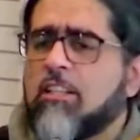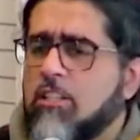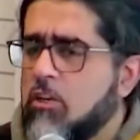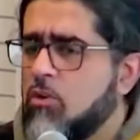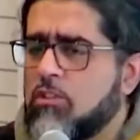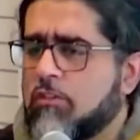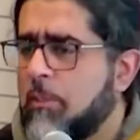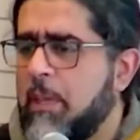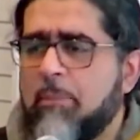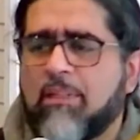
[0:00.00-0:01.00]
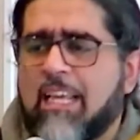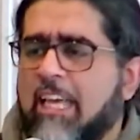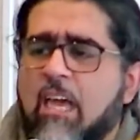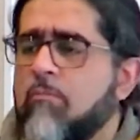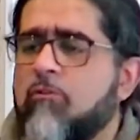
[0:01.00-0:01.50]
news of the people that
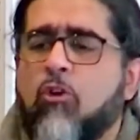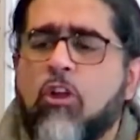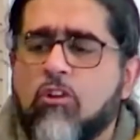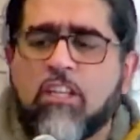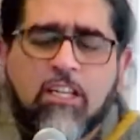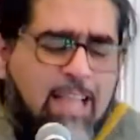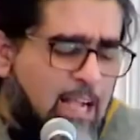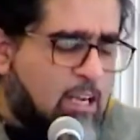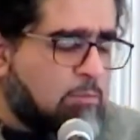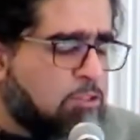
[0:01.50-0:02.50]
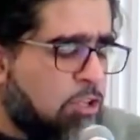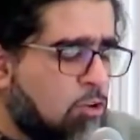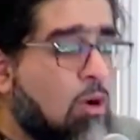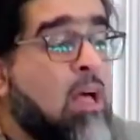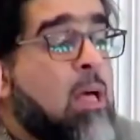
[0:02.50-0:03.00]
came before you, didn't that come to
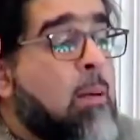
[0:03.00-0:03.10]
you?